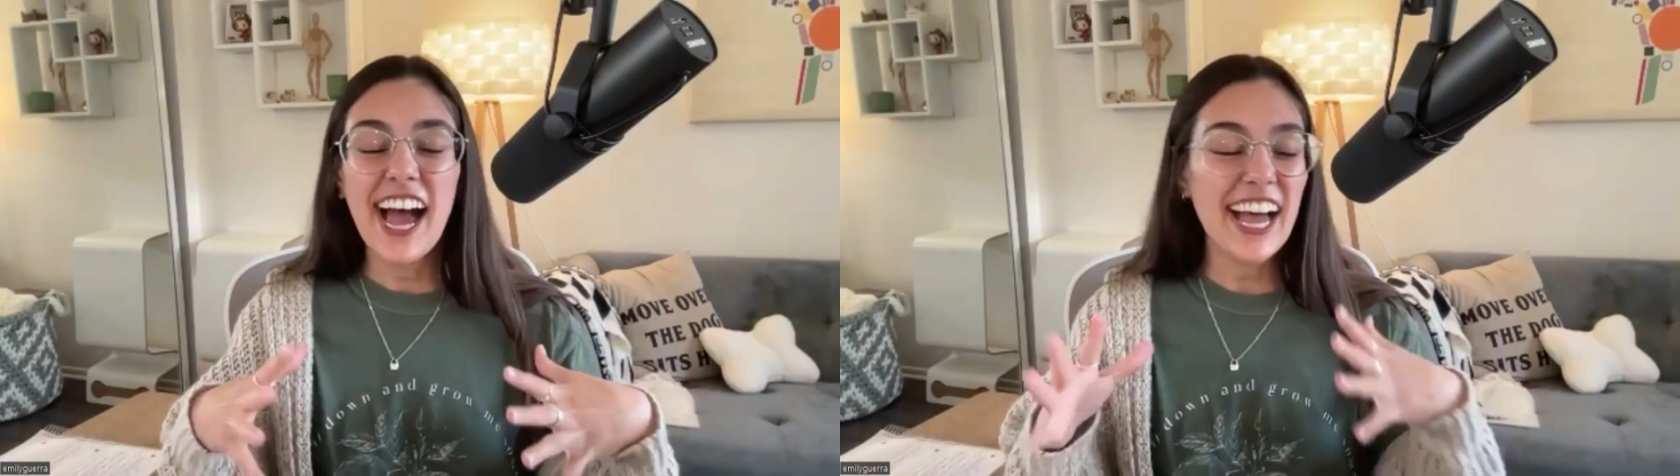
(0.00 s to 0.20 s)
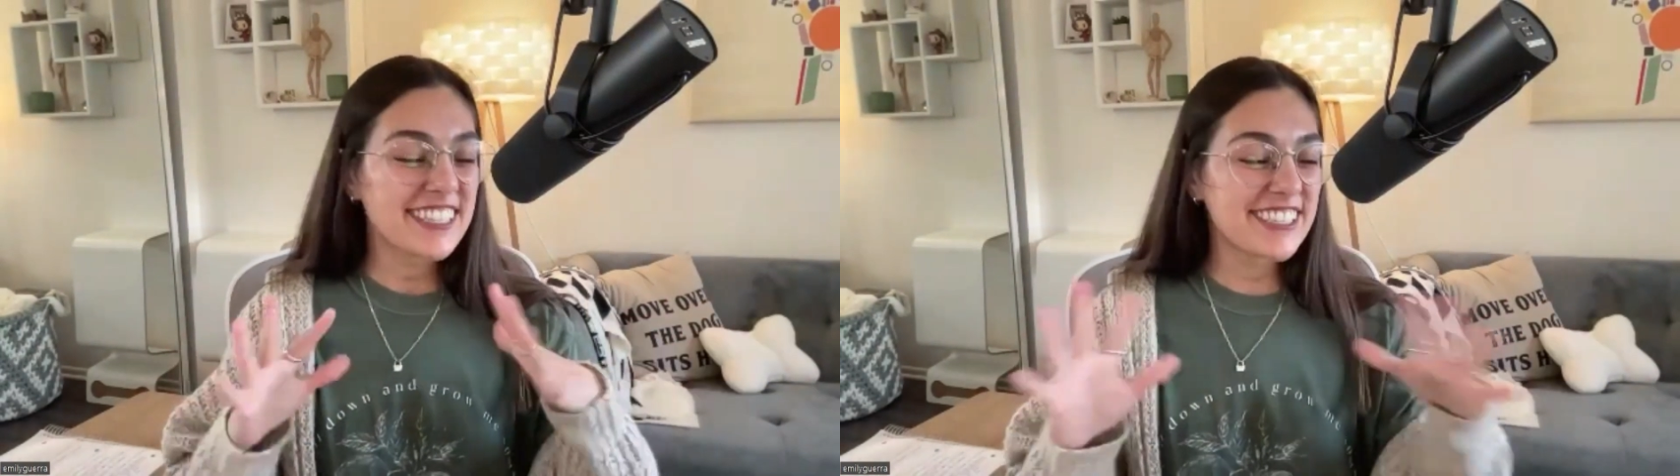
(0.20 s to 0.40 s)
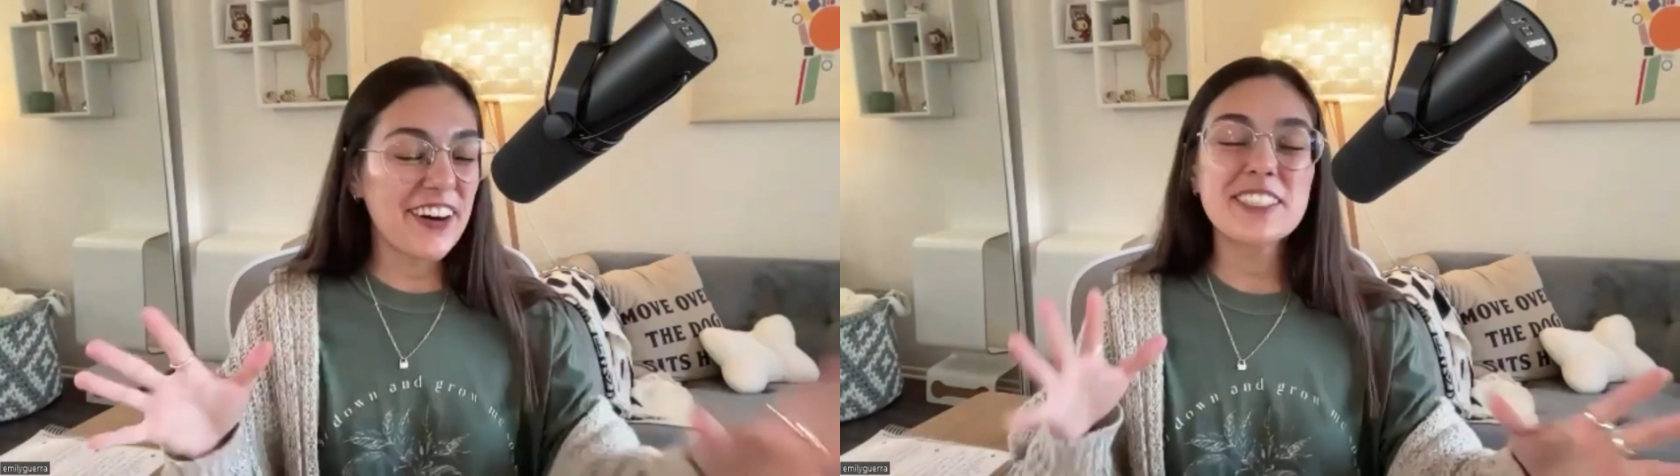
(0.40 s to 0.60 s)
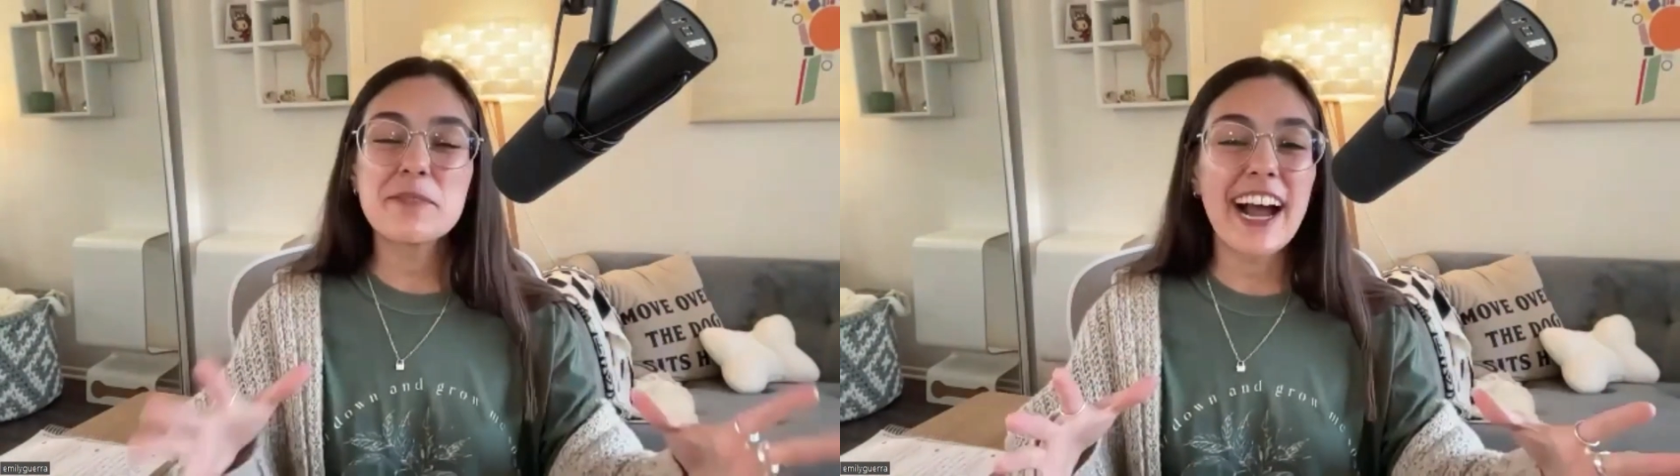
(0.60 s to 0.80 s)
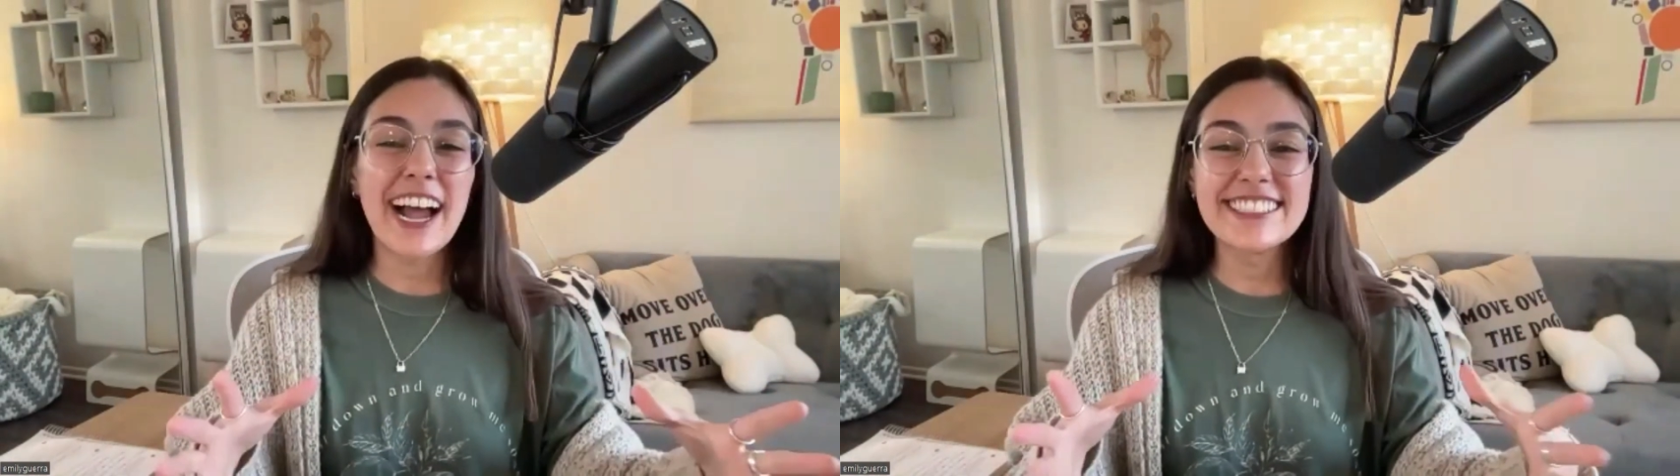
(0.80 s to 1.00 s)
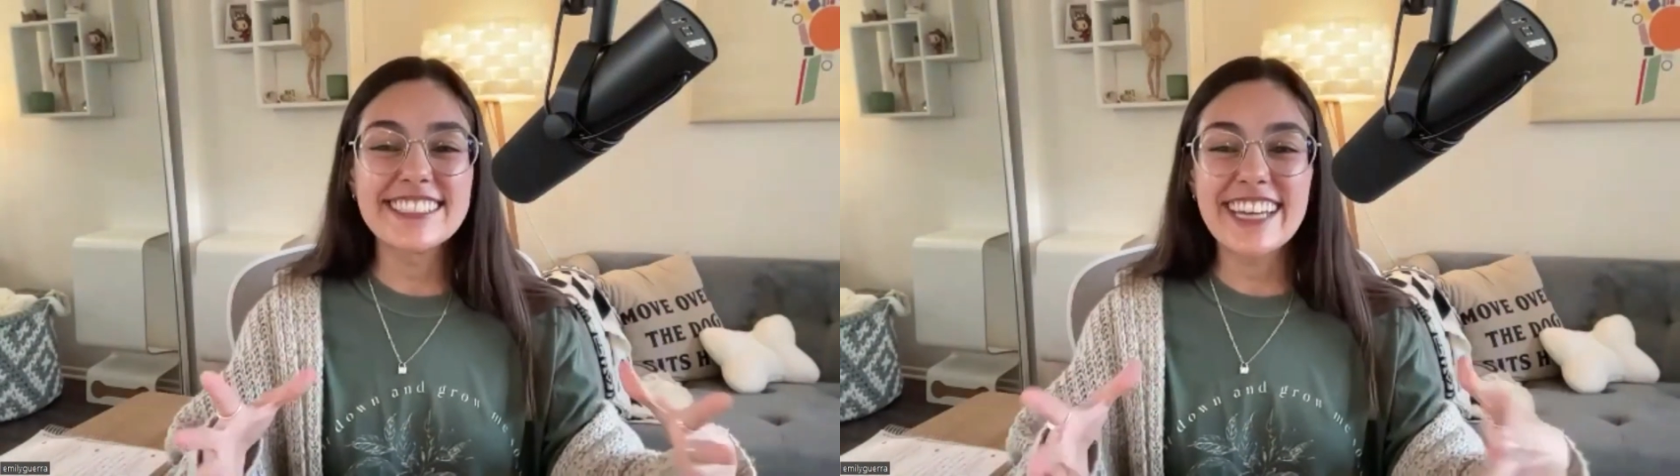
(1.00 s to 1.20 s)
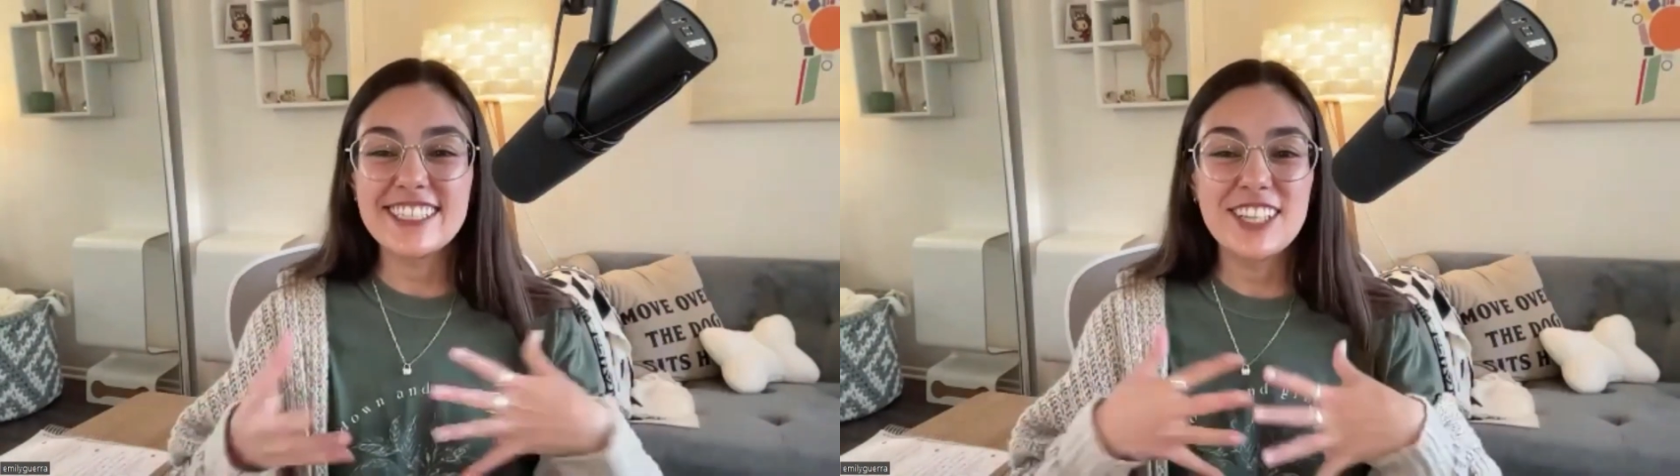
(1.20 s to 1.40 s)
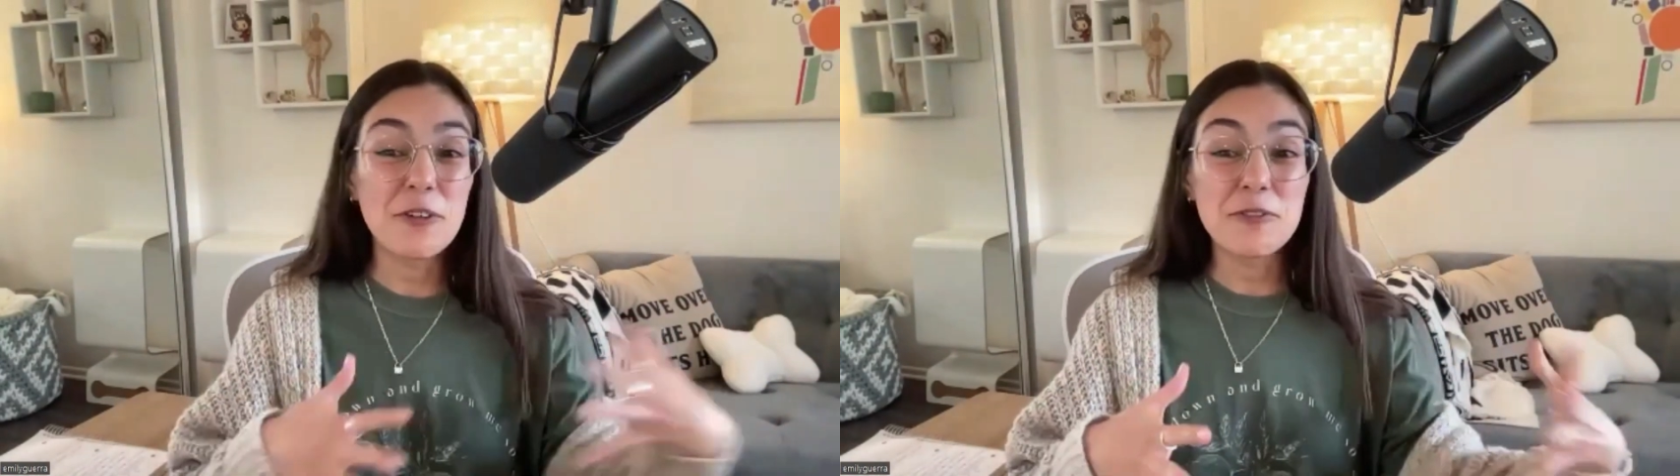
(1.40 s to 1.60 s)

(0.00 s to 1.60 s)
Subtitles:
so surprised I don't